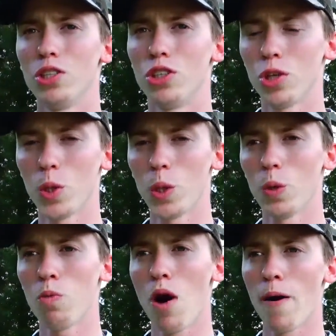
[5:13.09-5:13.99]

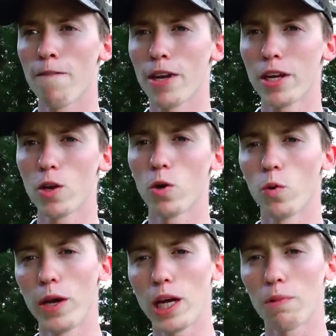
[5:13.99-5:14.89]
do a video a
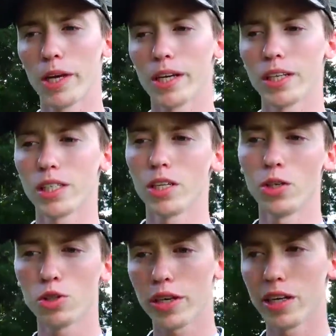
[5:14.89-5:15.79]
week because the
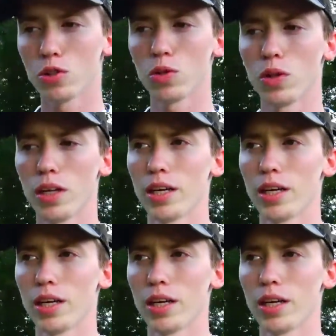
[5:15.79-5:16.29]
new schedule